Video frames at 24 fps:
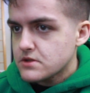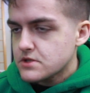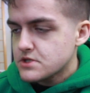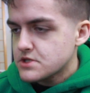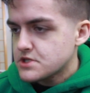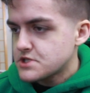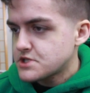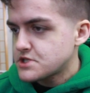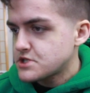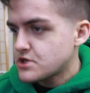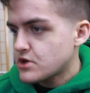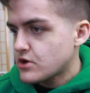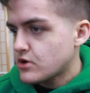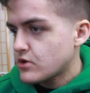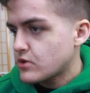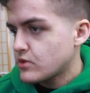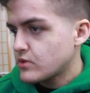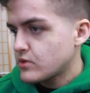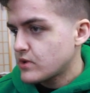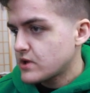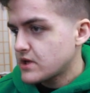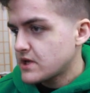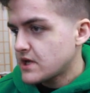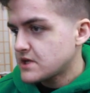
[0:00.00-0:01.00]

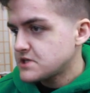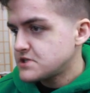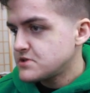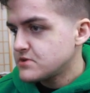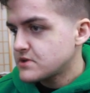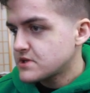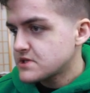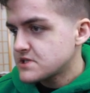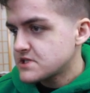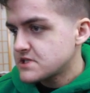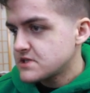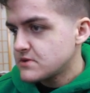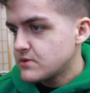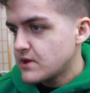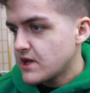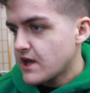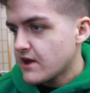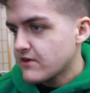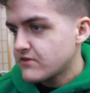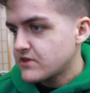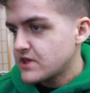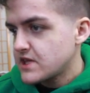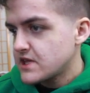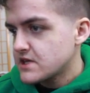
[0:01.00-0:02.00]
So, as you can see, we
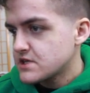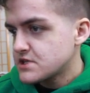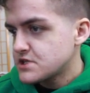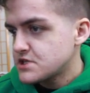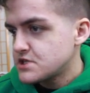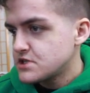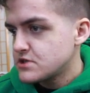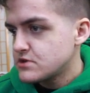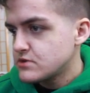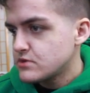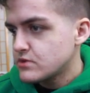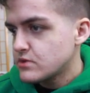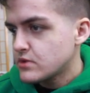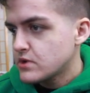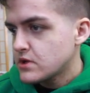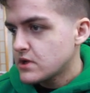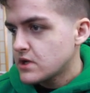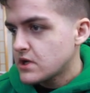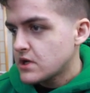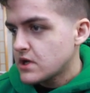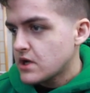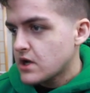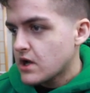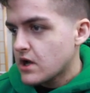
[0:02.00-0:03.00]
have the issue
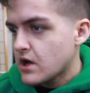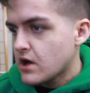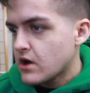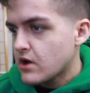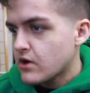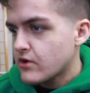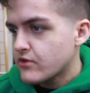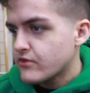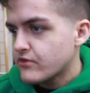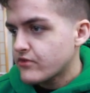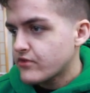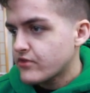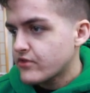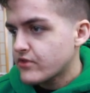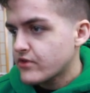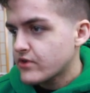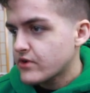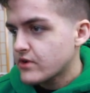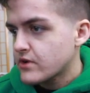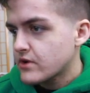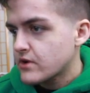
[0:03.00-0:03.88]
of